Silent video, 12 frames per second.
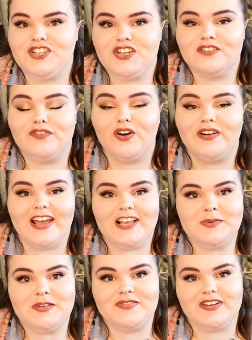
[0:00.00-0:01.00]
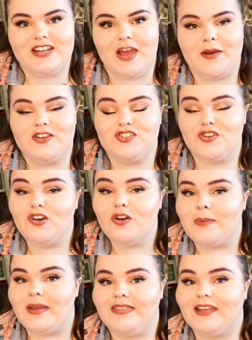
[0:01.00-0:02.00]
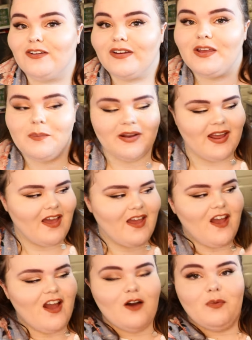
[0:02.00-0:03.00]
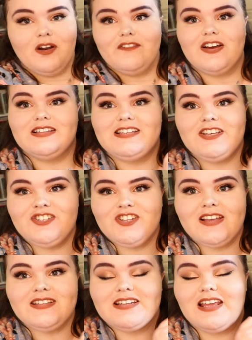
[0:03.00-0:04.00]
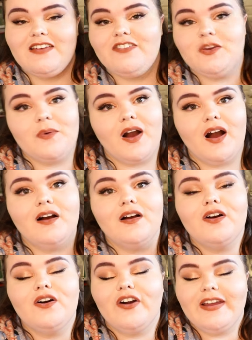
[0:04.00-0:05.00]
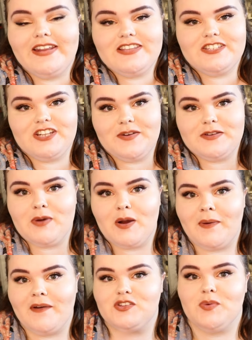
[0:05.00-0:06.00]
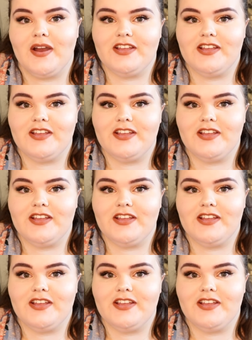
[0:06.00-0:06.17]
tuned for next week's video as you could be the lucky winner of one of our t-shirts, and if you are, all you need to do is pop over to our